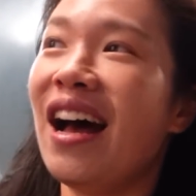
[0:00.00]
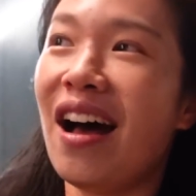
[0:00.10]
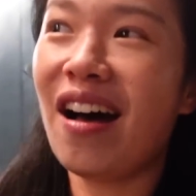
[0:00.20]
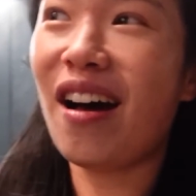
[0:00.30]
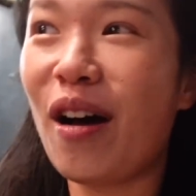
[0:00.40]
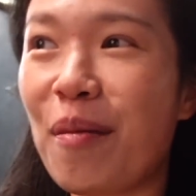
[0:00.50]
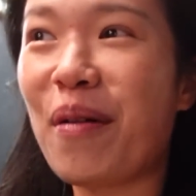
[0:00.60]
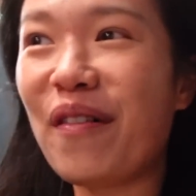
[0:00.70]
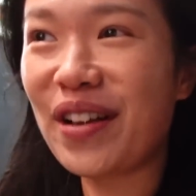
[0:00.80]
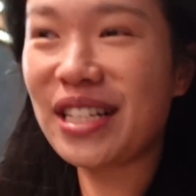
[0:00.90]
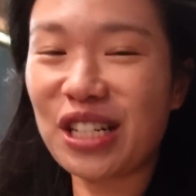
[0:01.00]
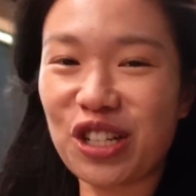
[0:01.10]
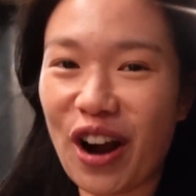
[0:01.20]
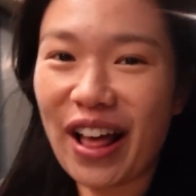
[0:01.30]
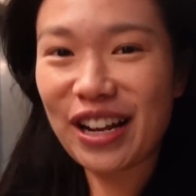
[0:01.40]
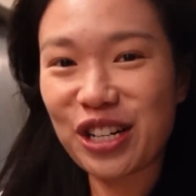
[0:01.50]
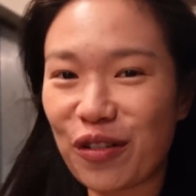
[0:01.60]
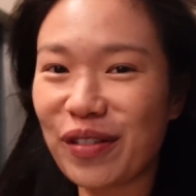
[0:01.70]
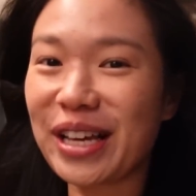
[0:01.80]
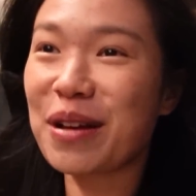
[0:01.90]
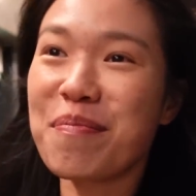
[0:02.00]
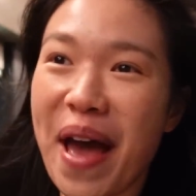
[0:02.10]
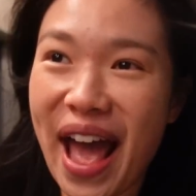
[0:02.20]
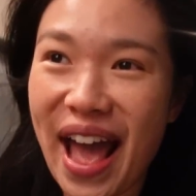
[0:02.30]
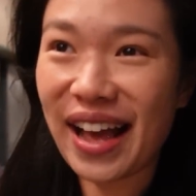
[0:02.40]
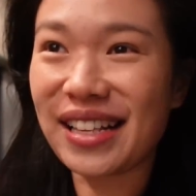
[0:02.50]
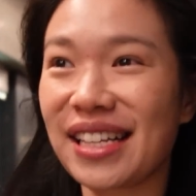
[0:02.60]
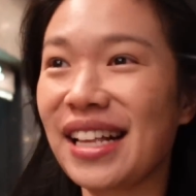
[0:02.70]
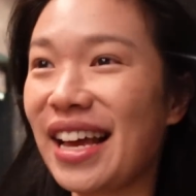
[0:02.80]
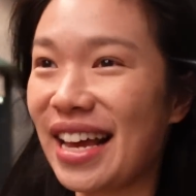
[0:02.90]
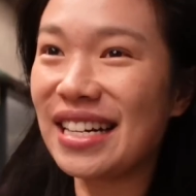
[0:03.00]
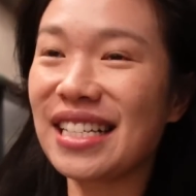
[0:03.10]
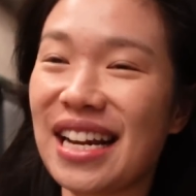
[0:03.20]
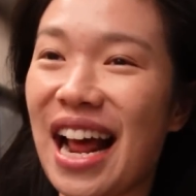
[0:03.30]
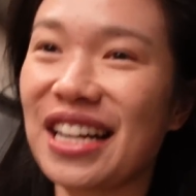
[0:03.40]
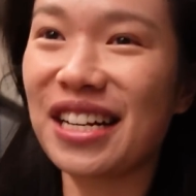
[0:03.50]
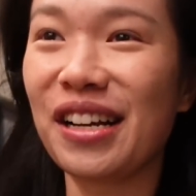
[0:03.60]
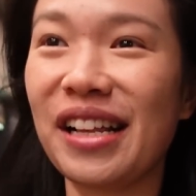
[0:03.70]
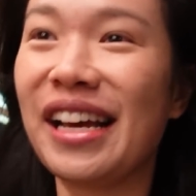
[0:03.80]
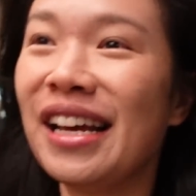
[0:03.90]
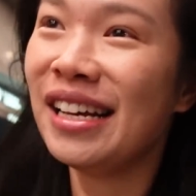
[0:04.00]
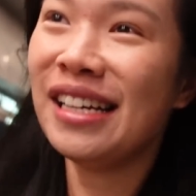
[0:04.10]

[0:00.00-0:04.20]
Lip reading: oh, buffets in Australia don't really compare to like internationally.